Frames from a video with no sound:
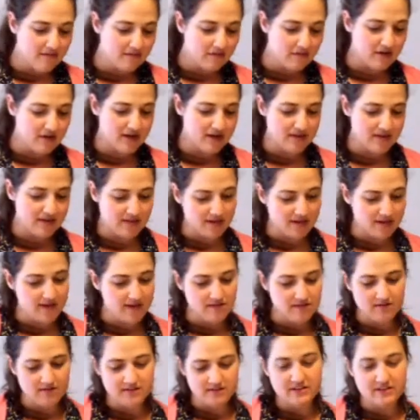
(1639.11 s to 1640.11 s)
for
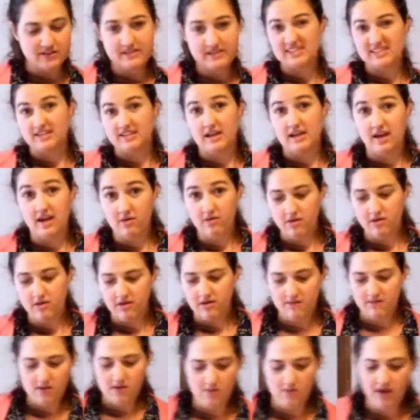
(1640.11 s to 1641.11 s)
anything. You can just take
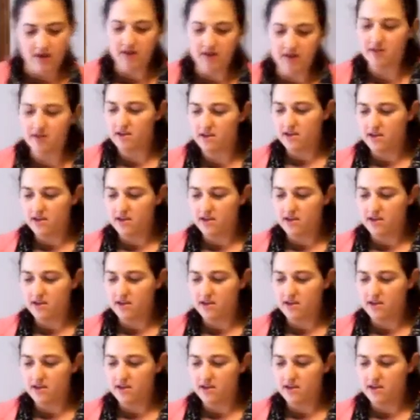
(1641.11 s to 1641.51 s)
whatever you want.